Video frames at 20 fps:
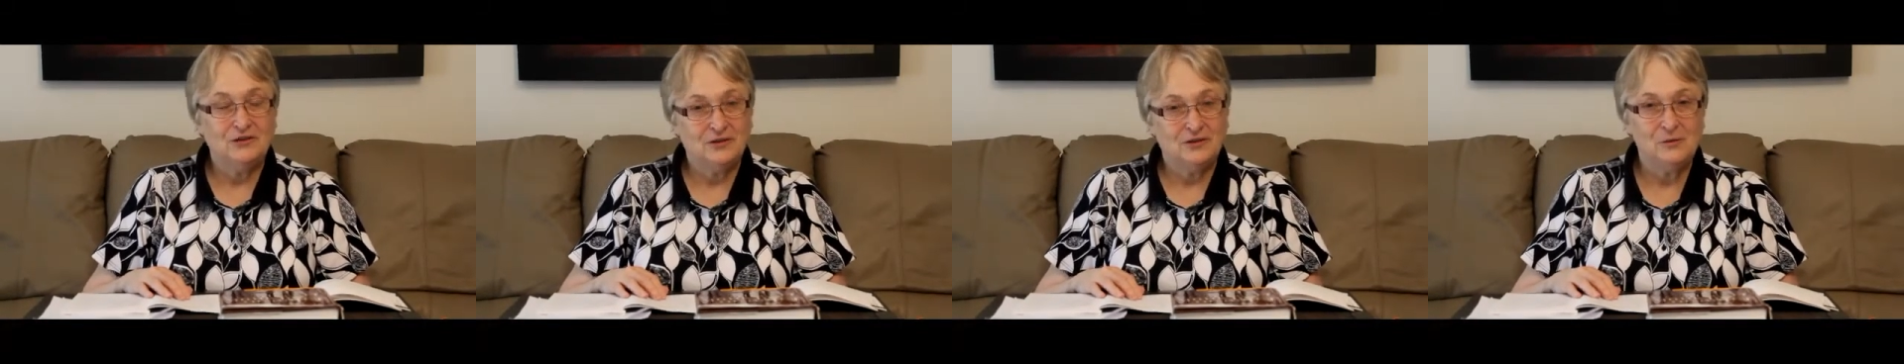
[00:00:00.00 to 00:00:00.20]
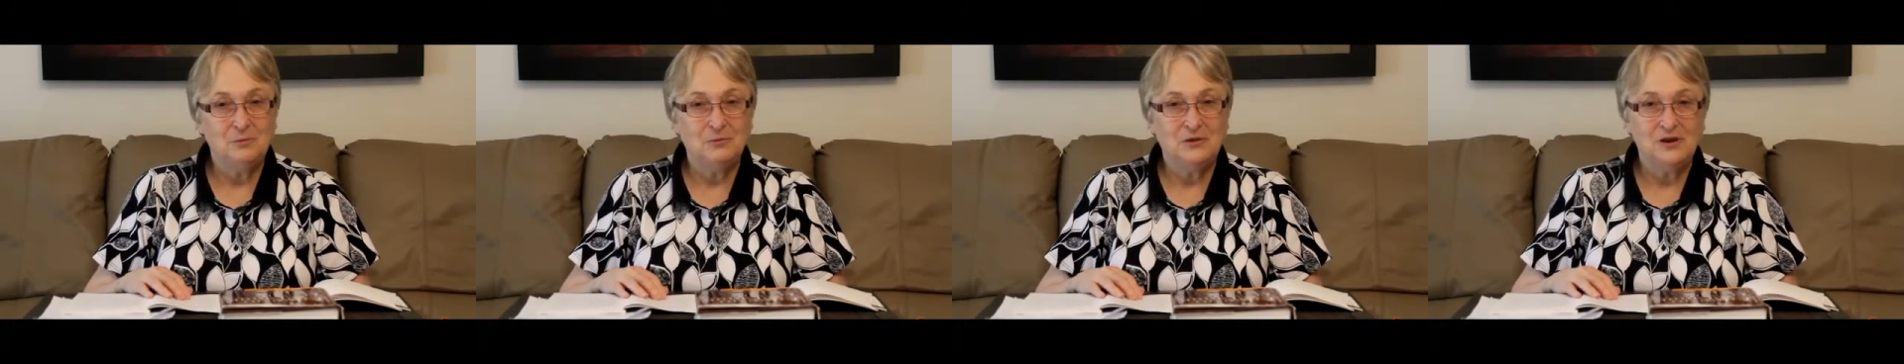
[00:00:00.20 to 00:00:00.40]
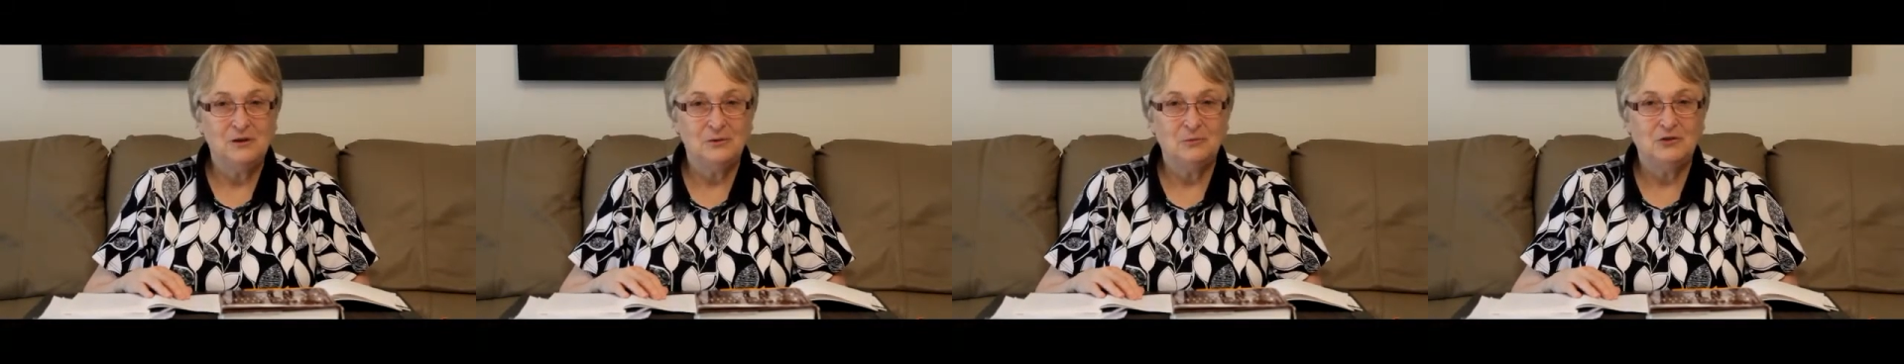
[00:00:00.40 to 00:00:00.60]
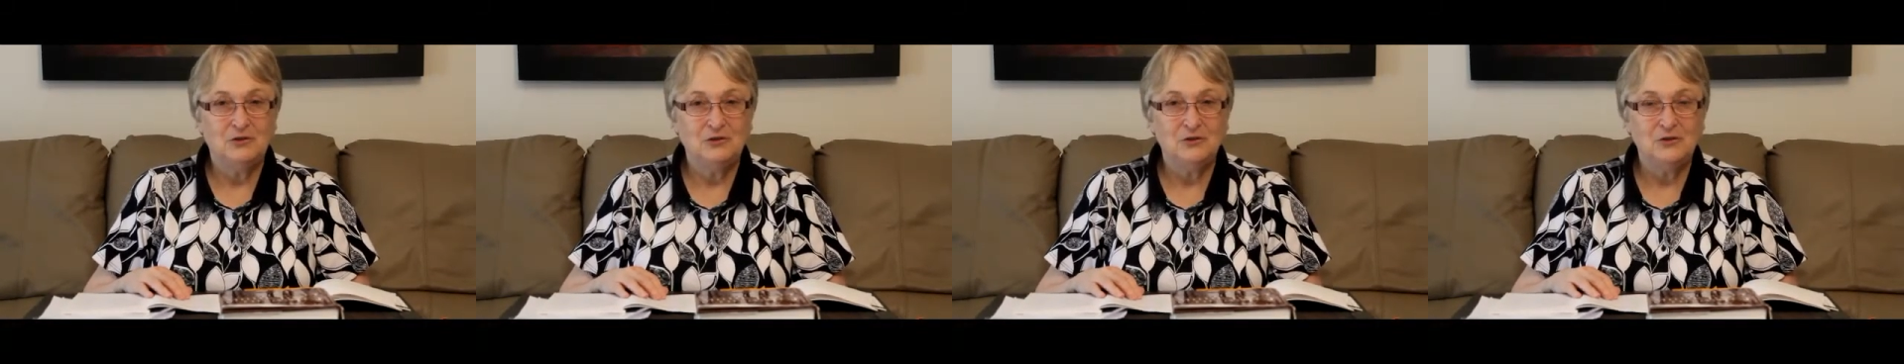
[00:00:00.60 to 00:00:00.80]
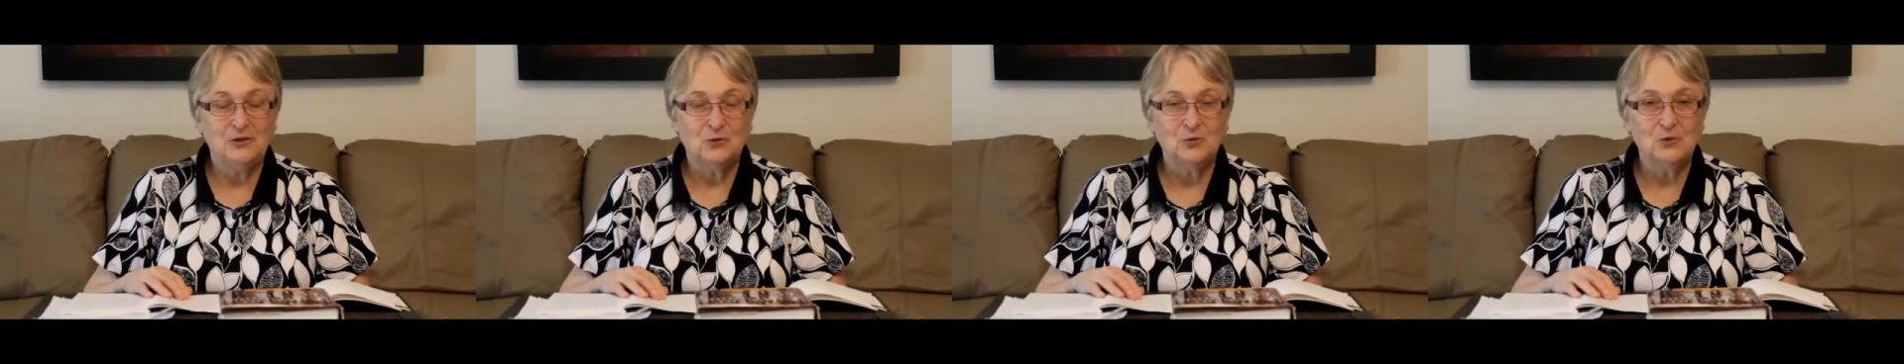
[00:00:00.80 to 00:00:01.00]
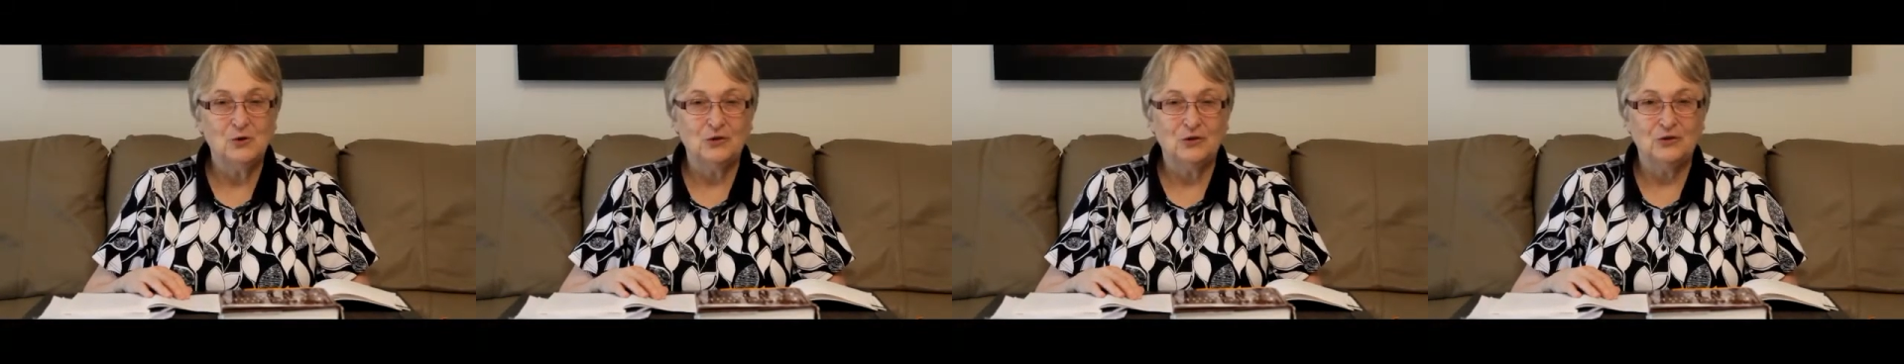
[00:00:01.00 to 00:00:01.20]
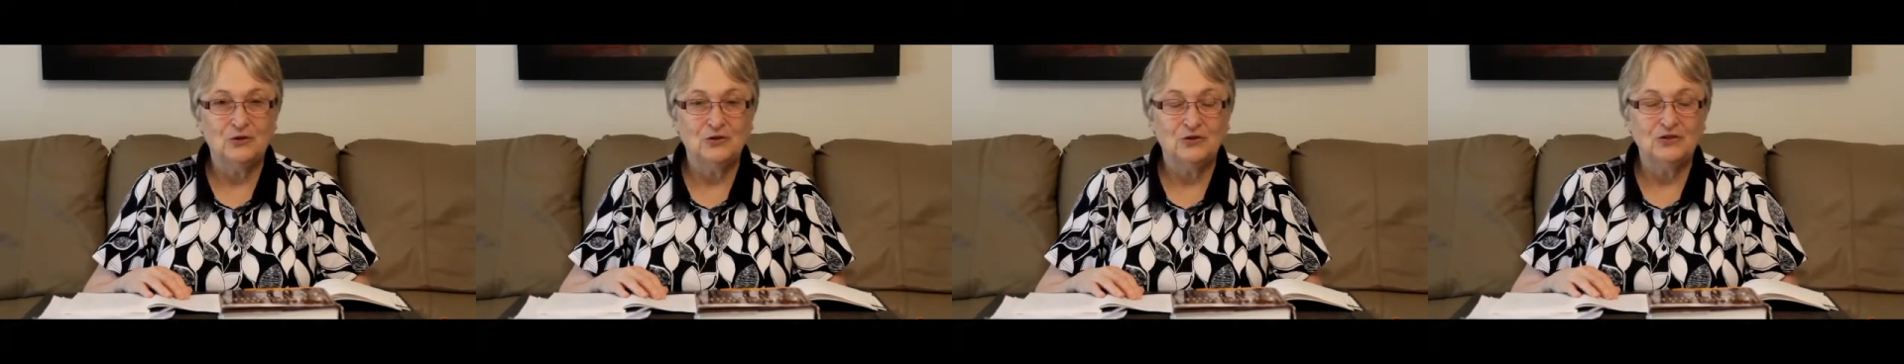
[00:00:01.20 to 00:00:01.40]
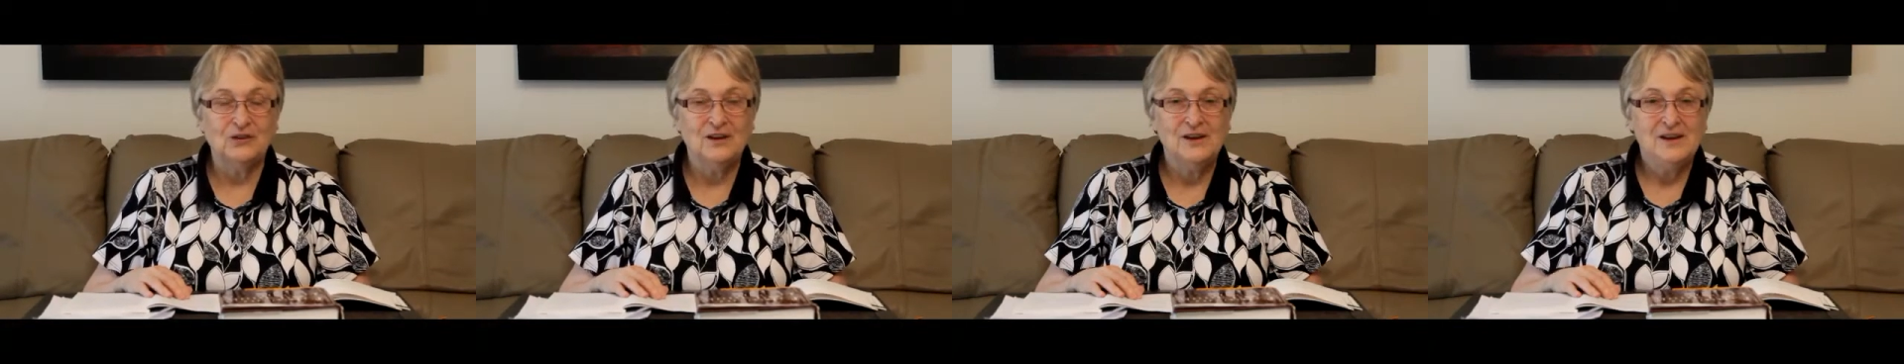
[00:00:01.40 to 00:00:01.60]
sometimes at their
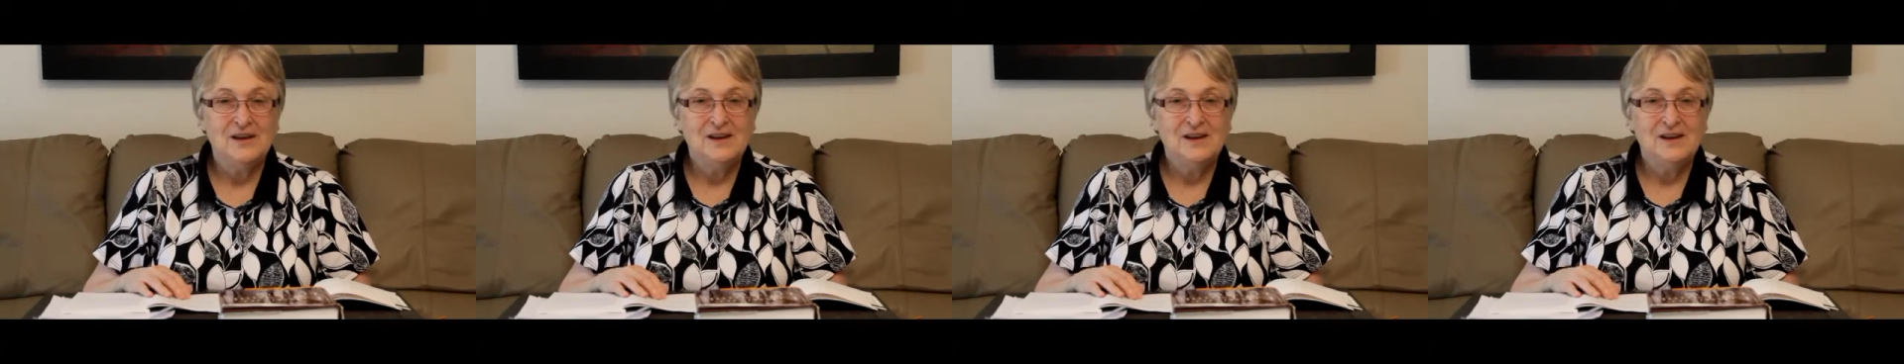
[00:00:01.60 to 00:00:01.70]
worst.